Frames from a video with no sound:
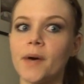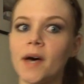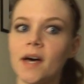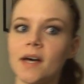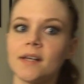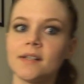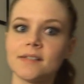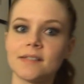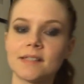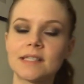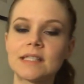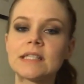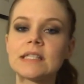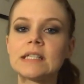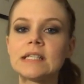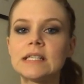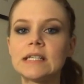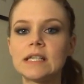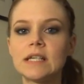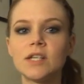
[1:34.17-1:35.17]

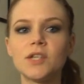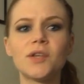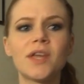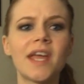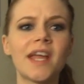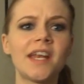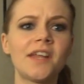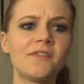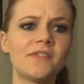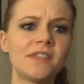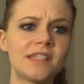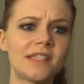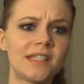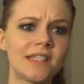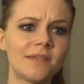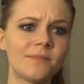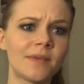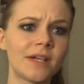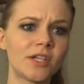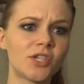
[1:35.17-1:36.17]
But you can't even
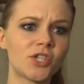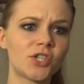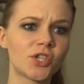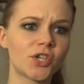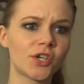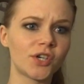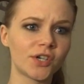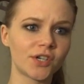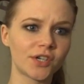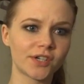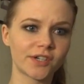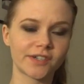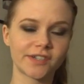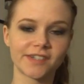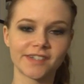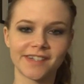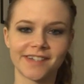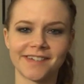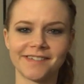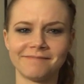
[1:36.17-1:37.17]
see my
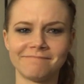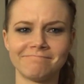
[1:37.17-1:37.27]
shirt.